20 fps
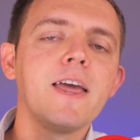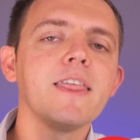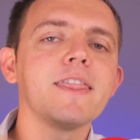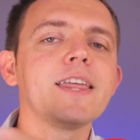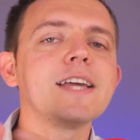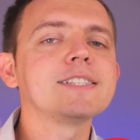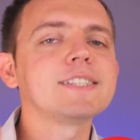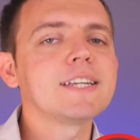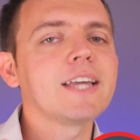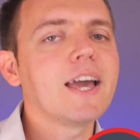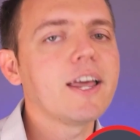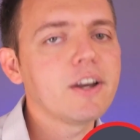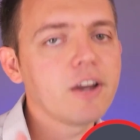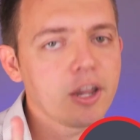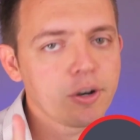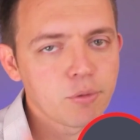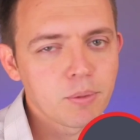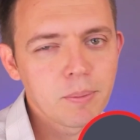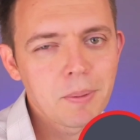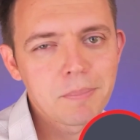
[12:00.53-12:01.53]
Thanks again,
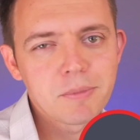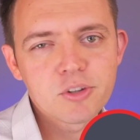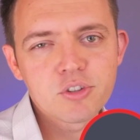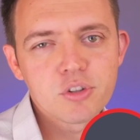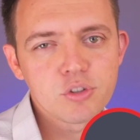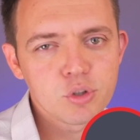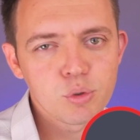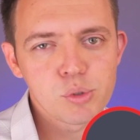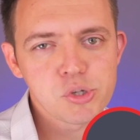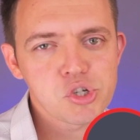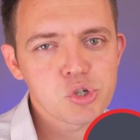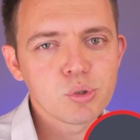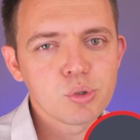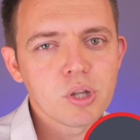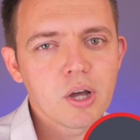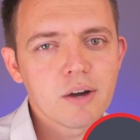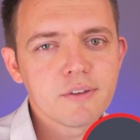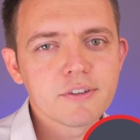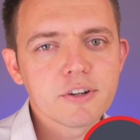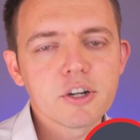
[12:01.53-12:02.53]
and remember to do what you
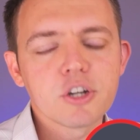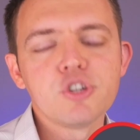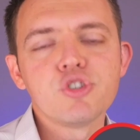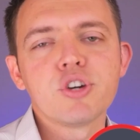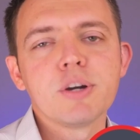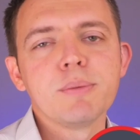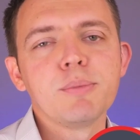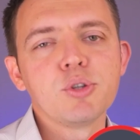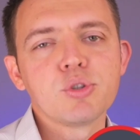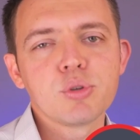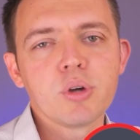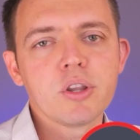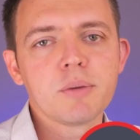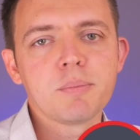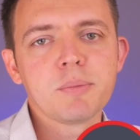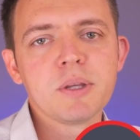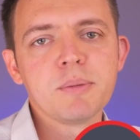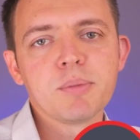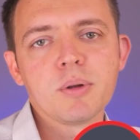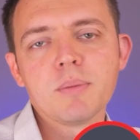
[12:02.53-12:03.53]
love, contribute to other
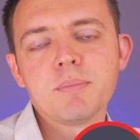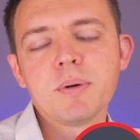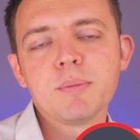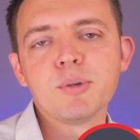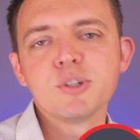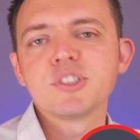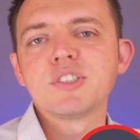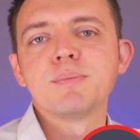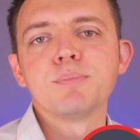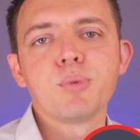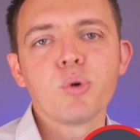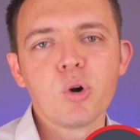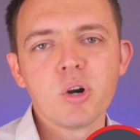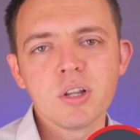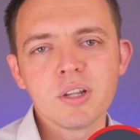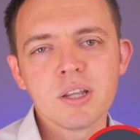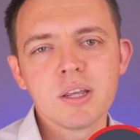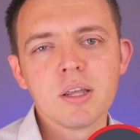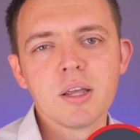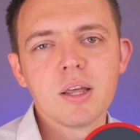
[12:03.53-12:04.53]
people, but most
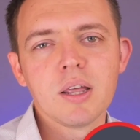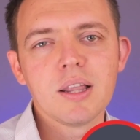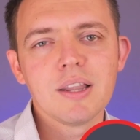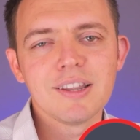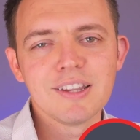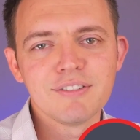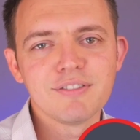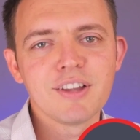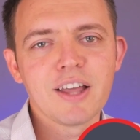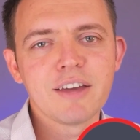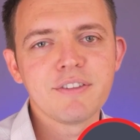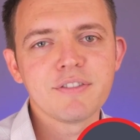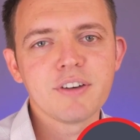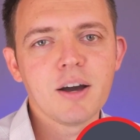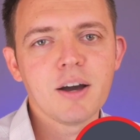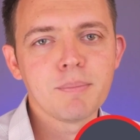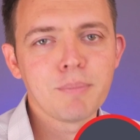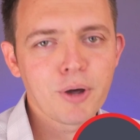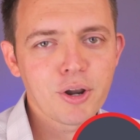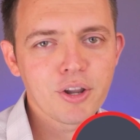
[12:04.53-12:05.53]
importantly, live life
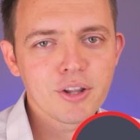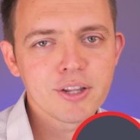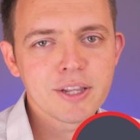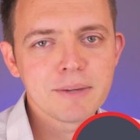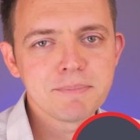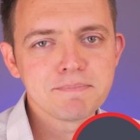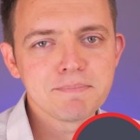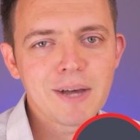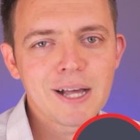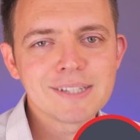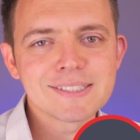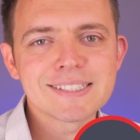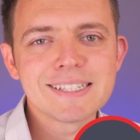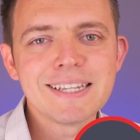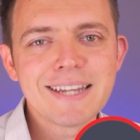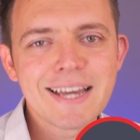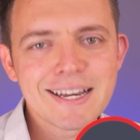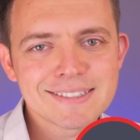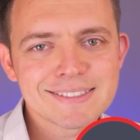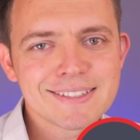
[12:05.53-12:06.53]
abundantly. I'll see you
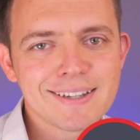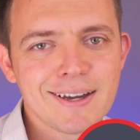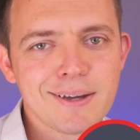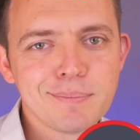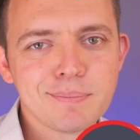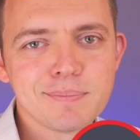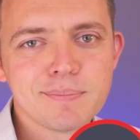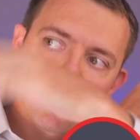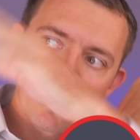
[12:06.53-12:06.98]
next time.